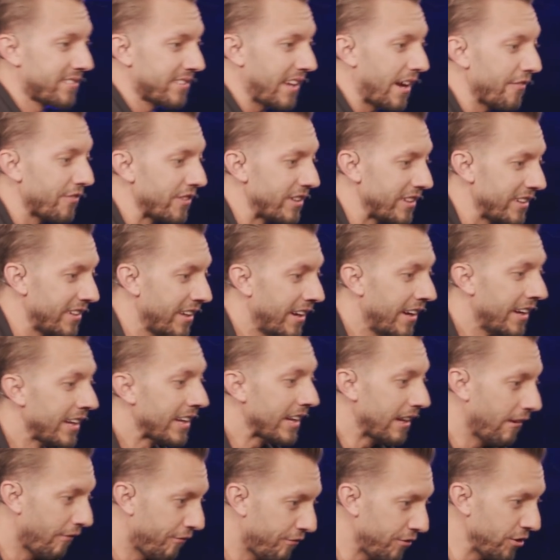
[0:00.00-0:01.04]
seven
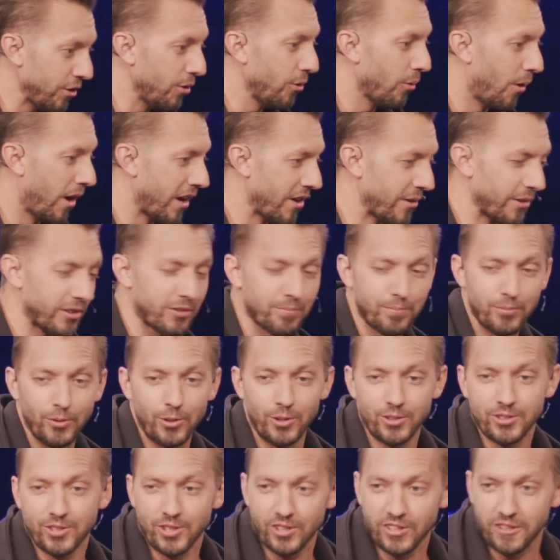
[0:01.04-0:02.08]
if you want to
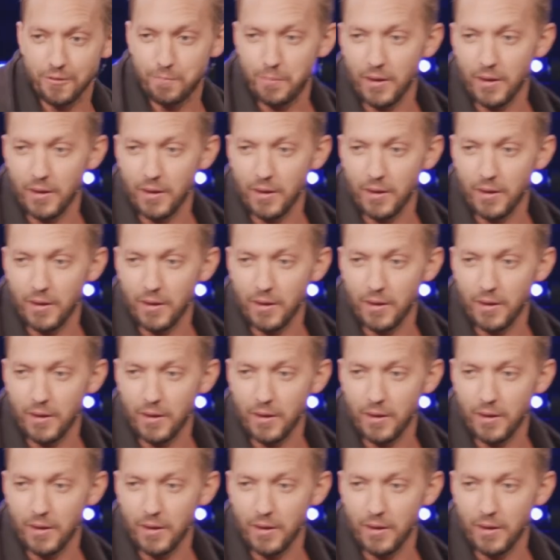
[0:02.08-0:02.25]
explore, turn to